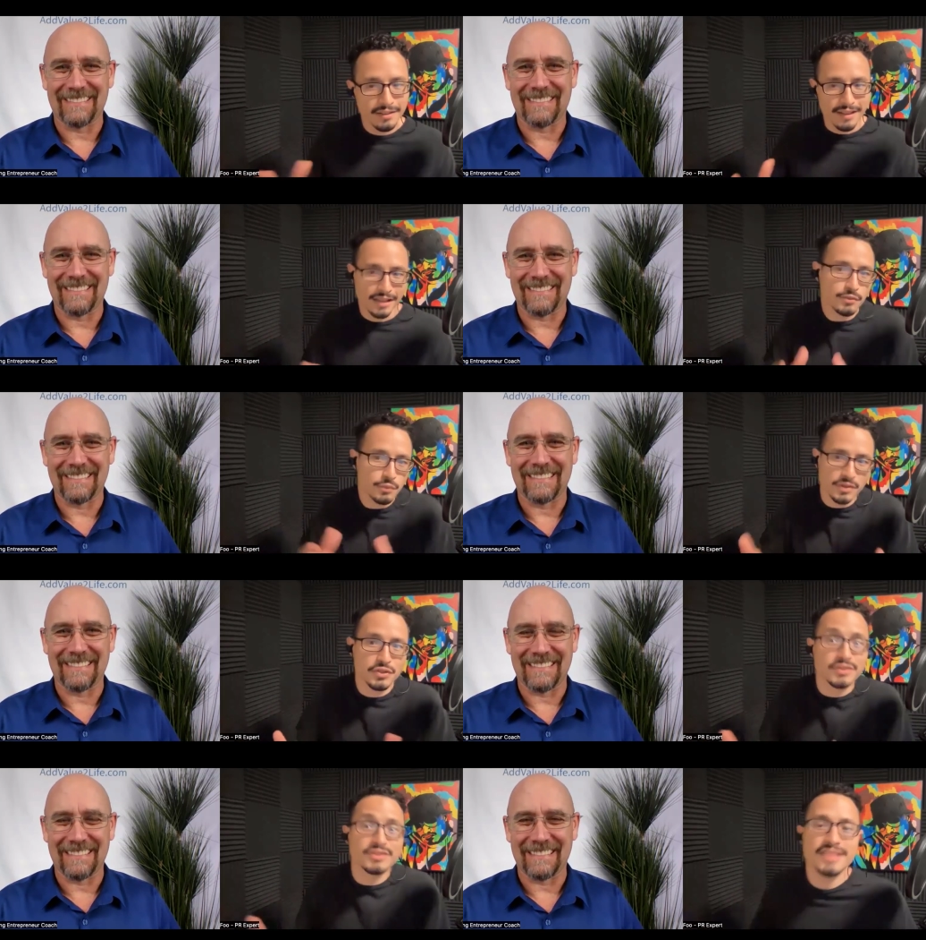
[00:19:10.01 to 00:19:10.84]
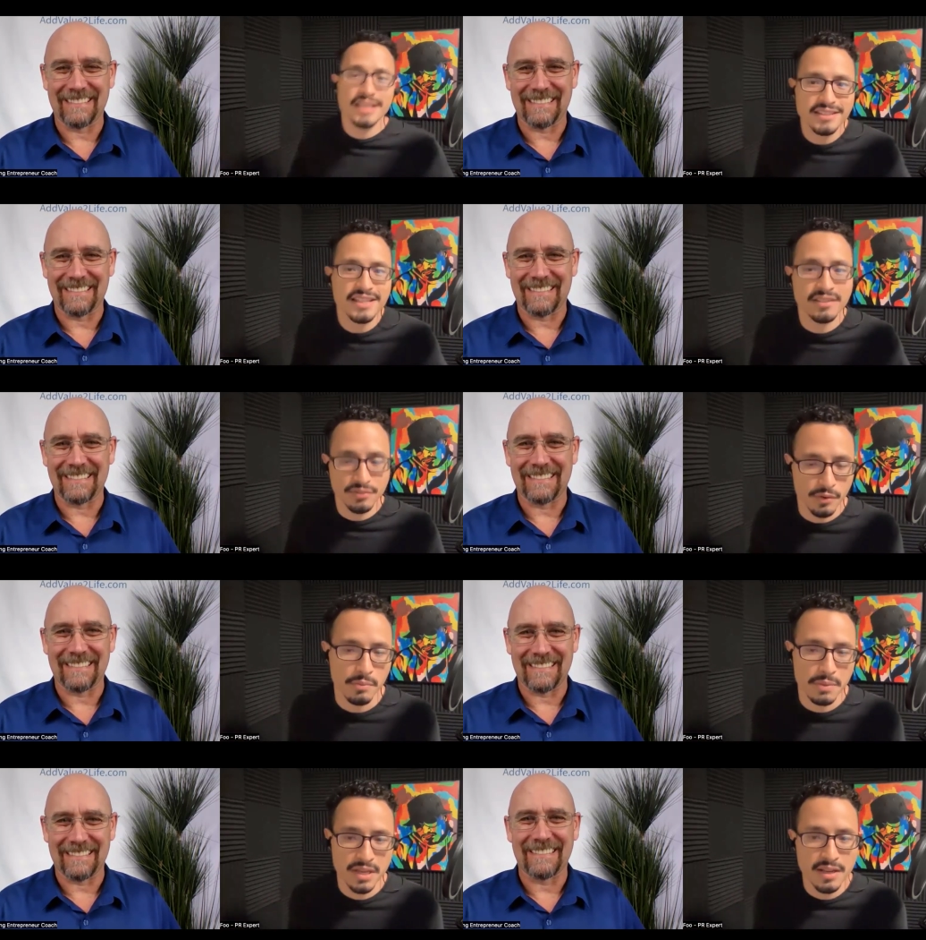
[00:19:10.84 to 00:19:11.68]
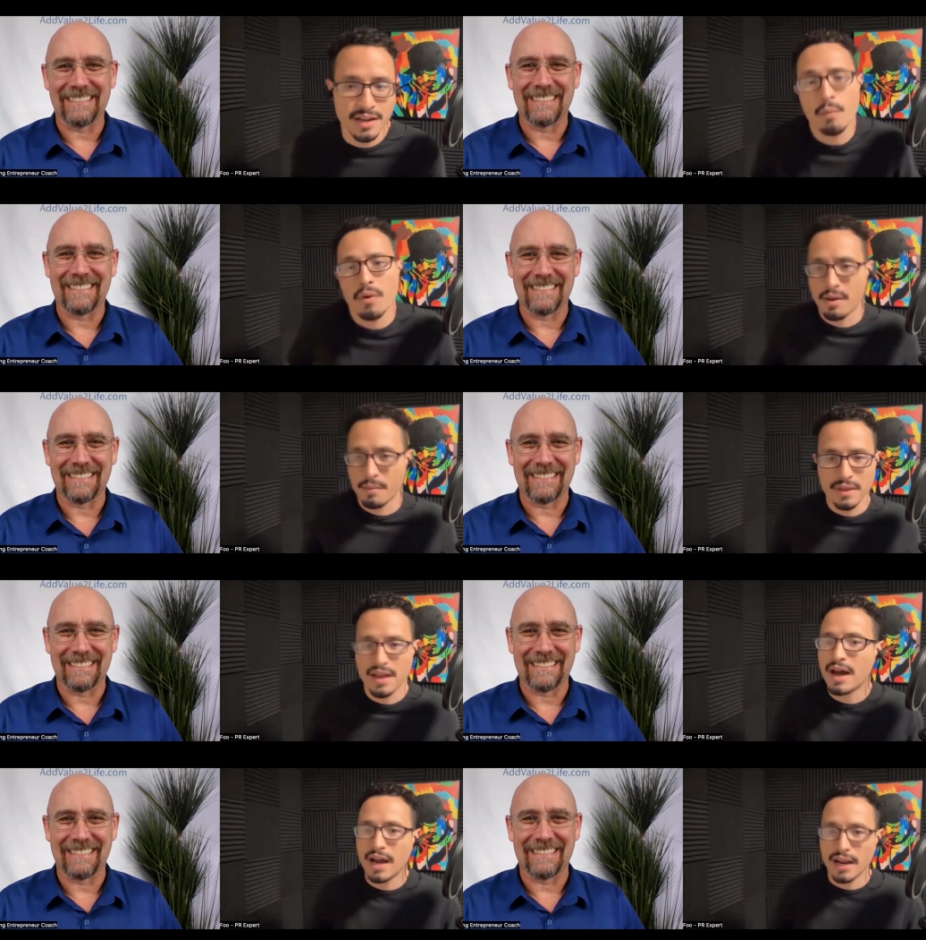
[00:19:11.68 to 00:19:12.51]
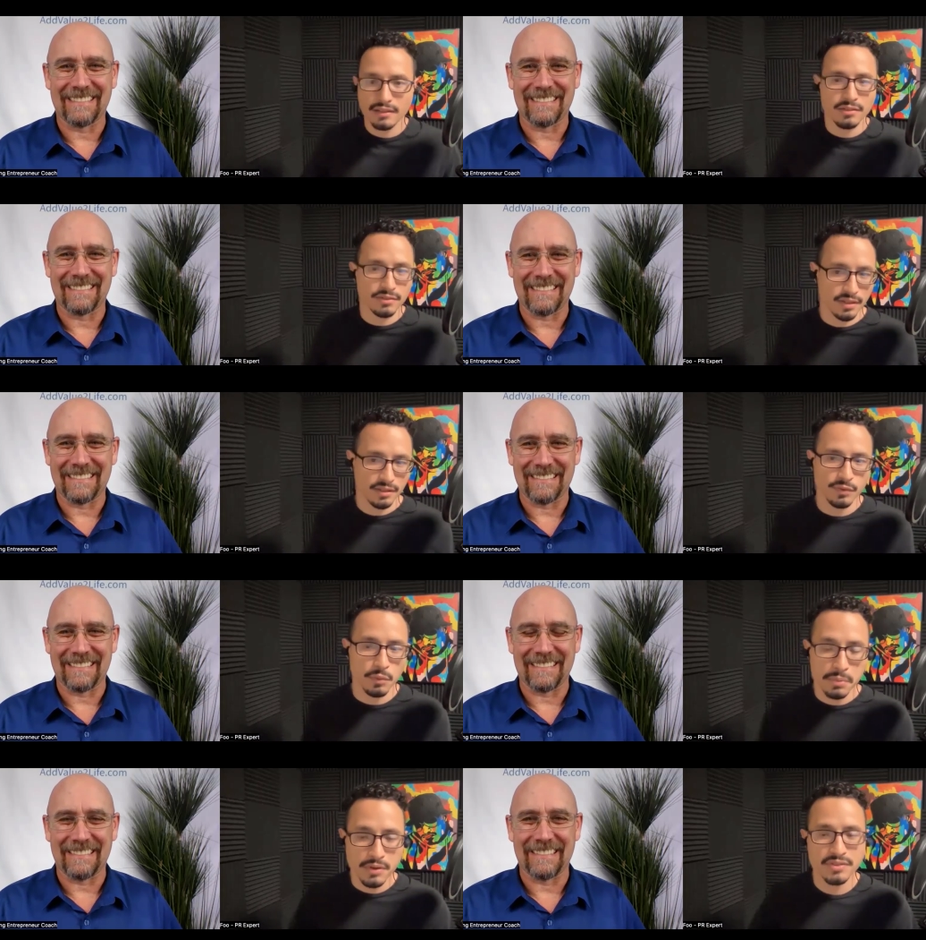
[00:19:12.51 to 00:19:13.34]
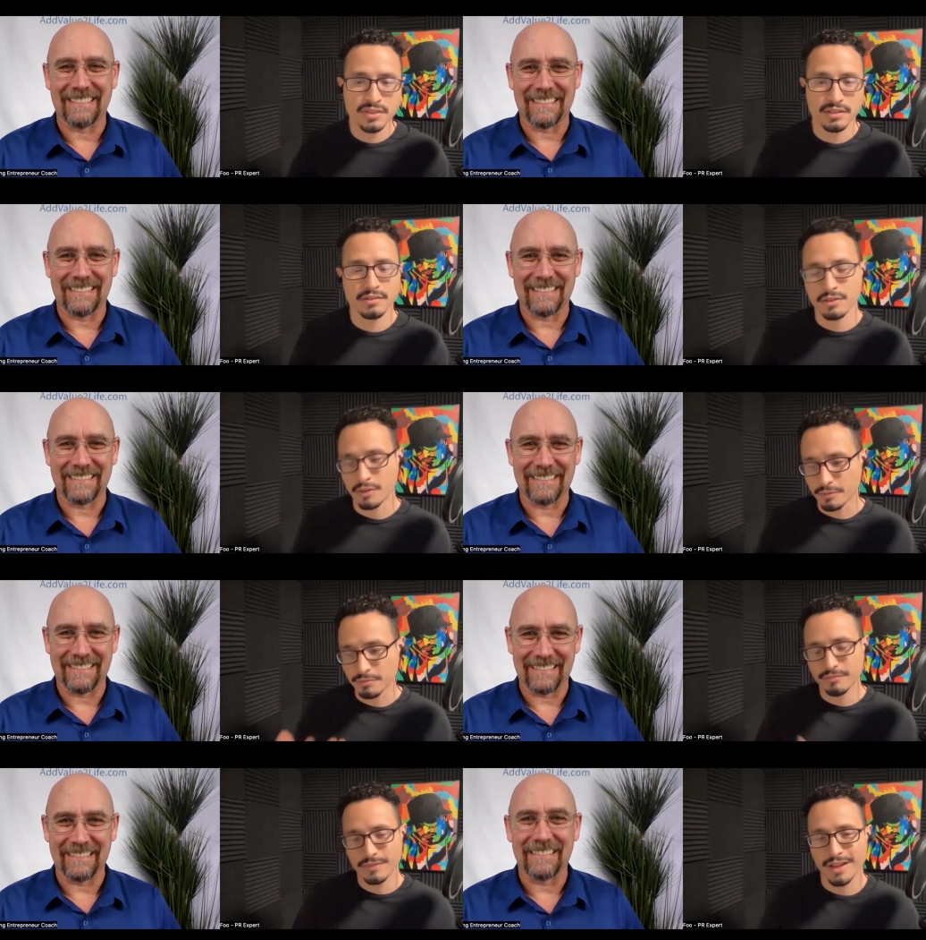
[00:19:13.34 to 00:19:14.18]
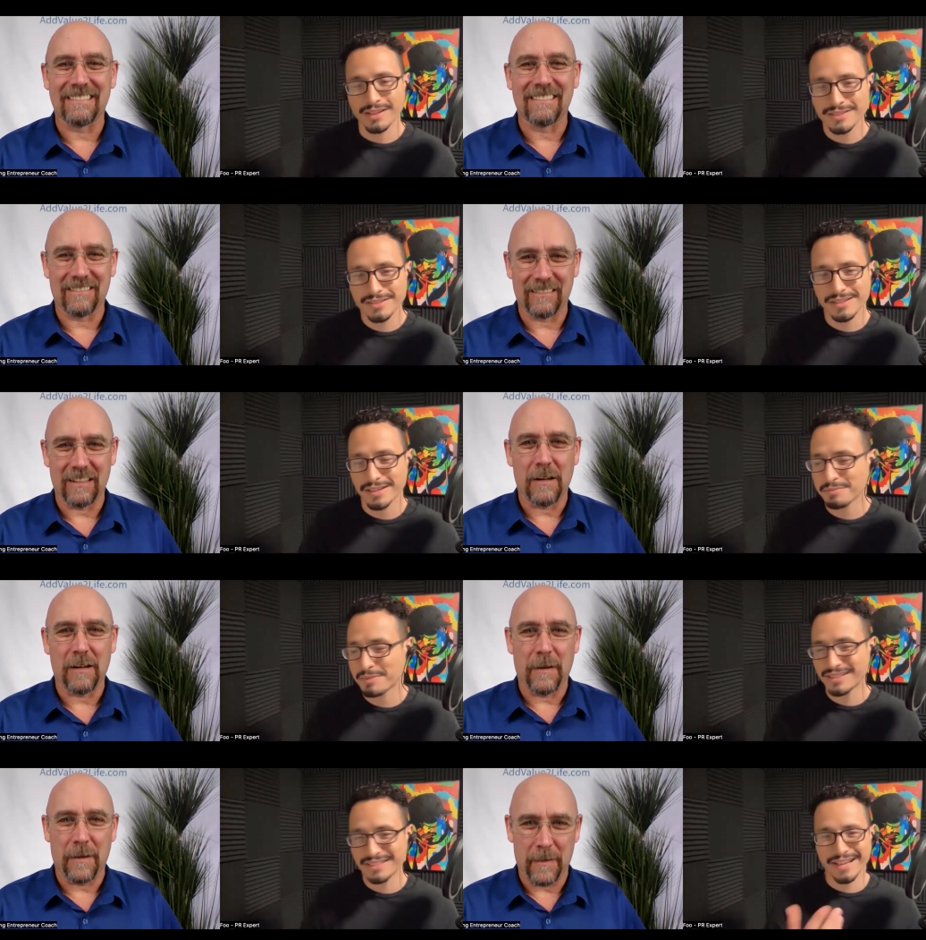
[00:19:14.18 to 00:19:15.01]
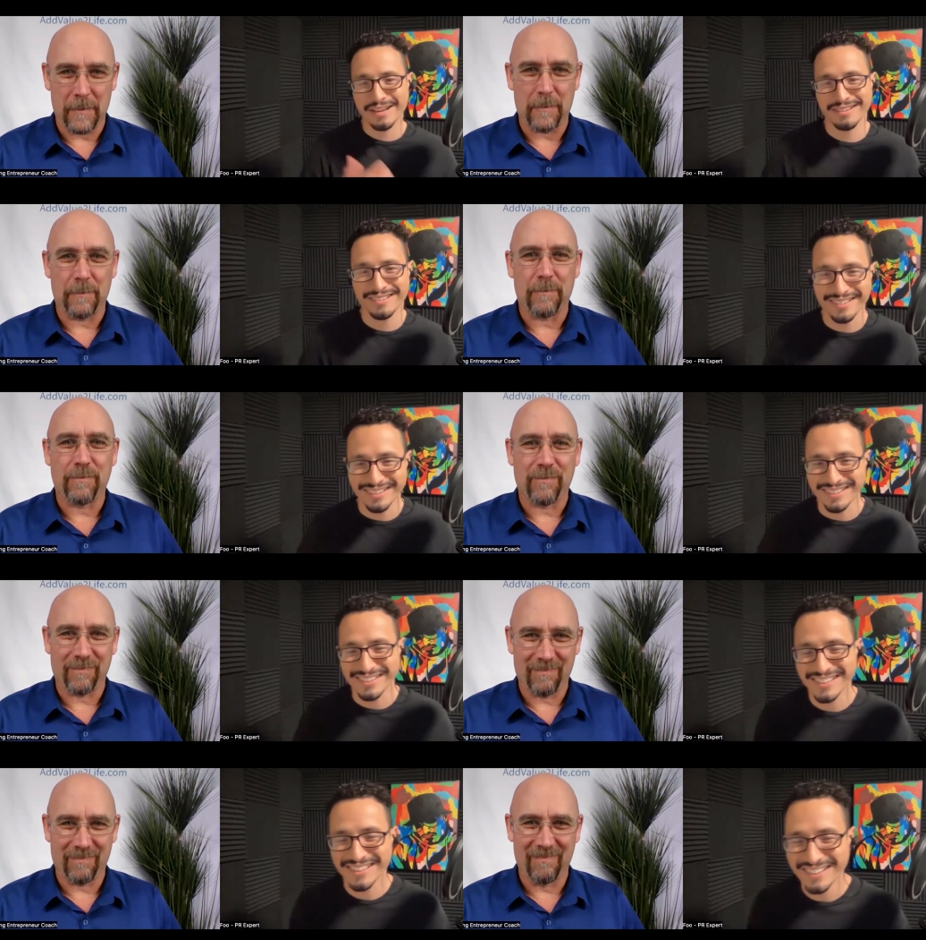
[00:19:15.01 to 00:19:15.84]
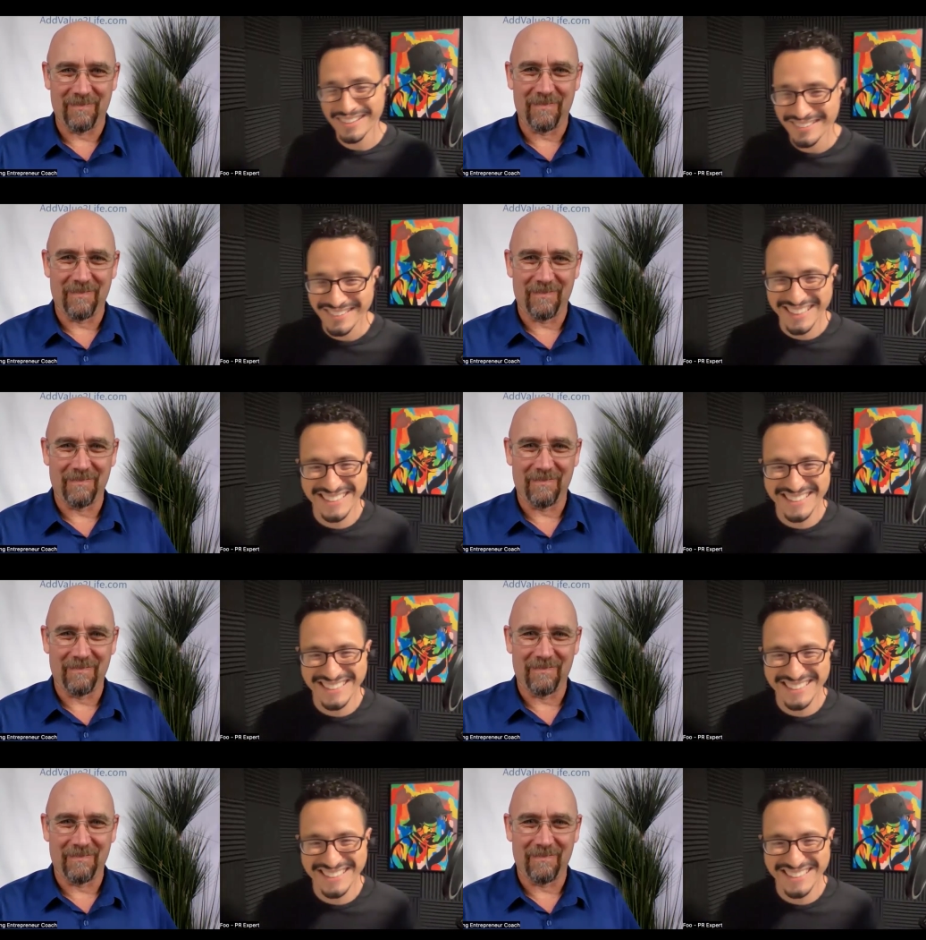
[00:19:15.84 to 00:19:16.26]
Speaker 1: that's what success is for me and i want to be a highly successful person so that's that's my take on uh on